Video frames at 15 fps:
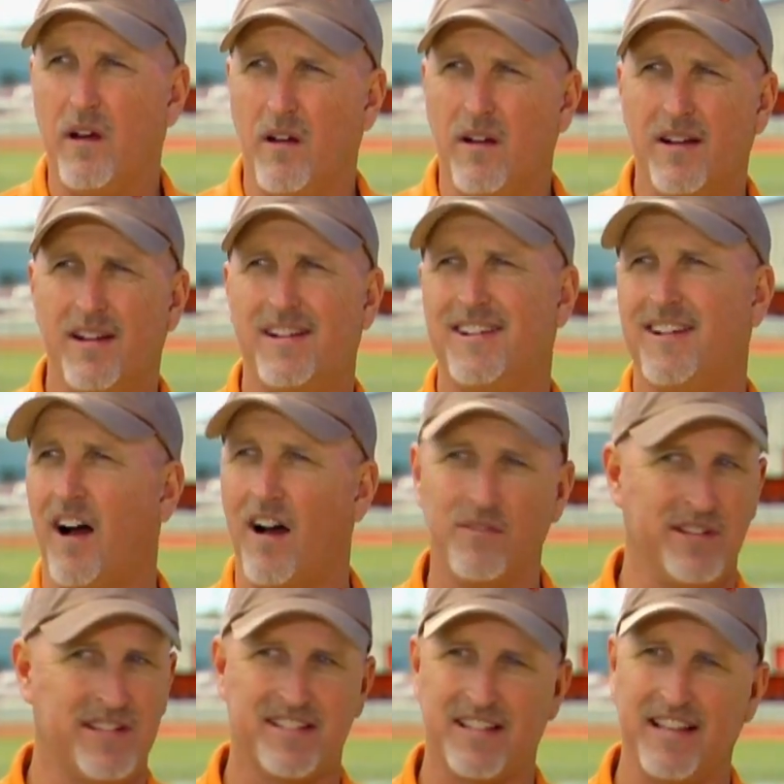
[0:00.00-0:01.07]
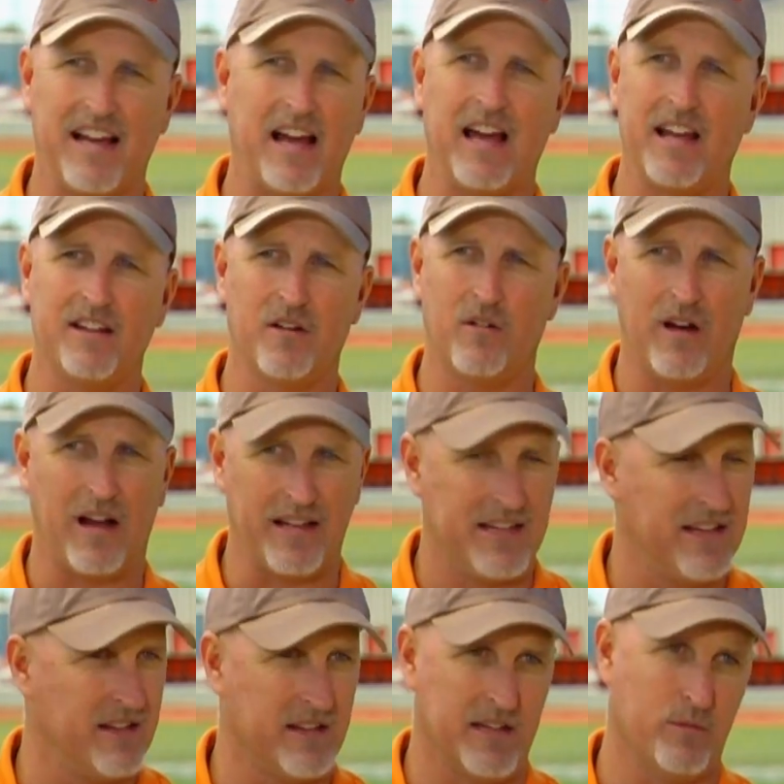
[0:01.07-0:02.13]
Well, obviously, I had no
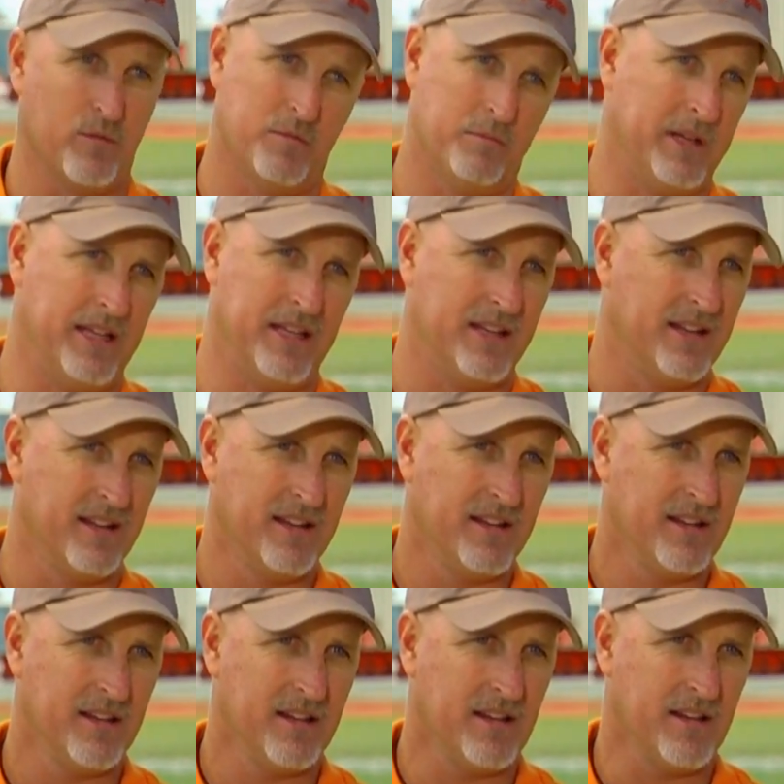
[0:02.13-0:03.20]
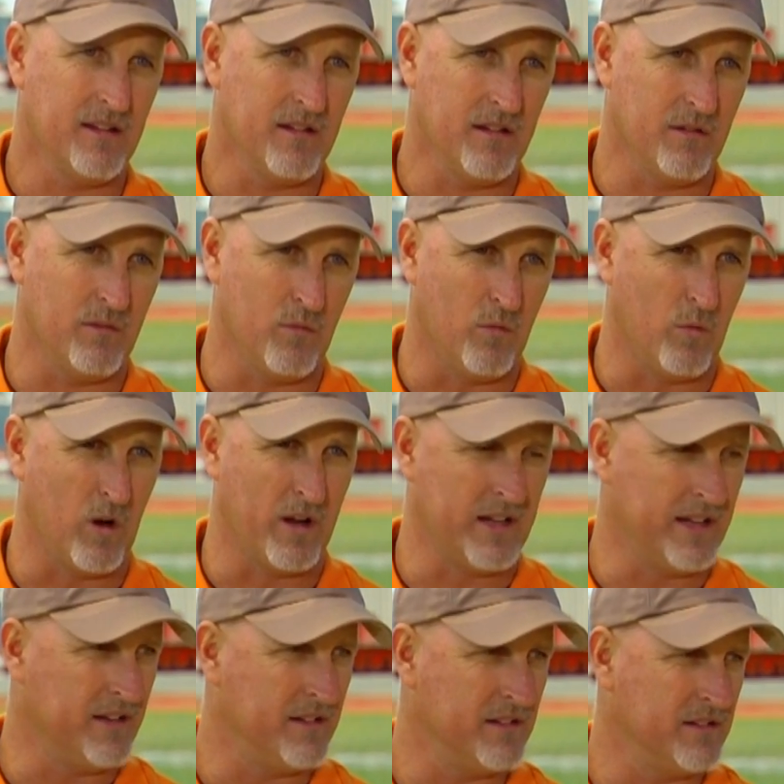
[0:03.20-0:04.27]
idea that it would be
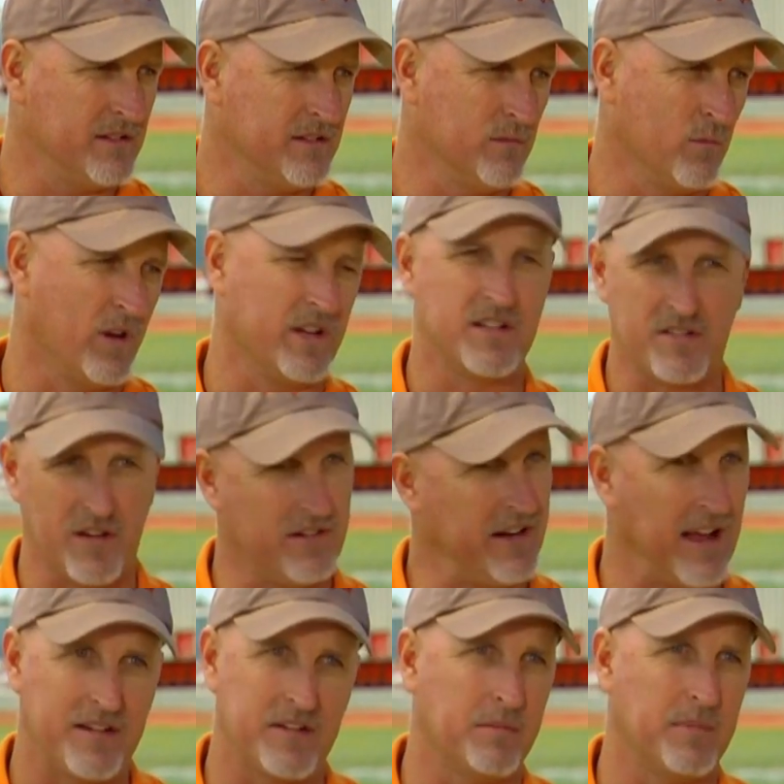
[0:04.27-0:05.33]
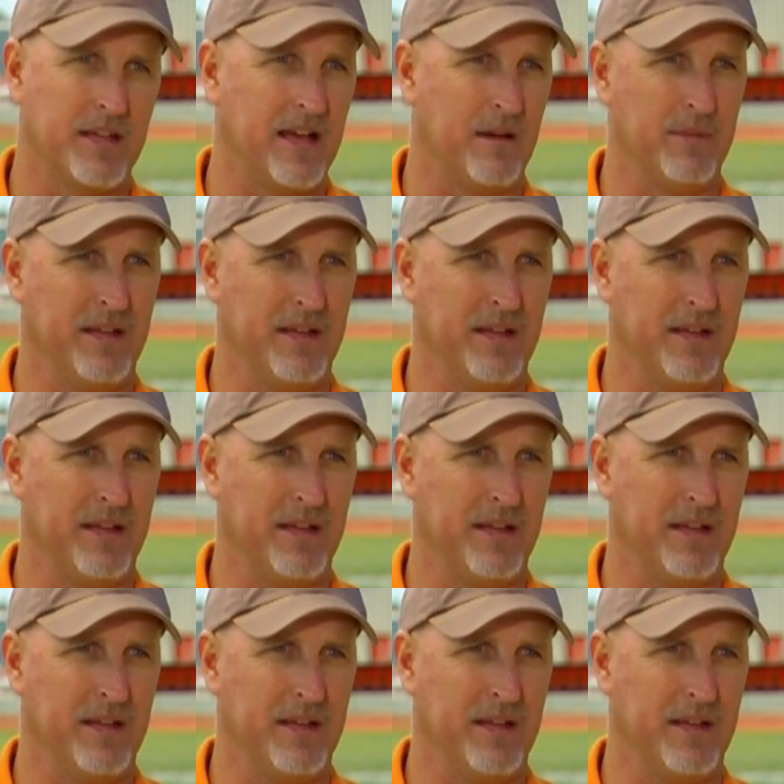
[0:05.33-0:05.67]
what it what it's turned out to be.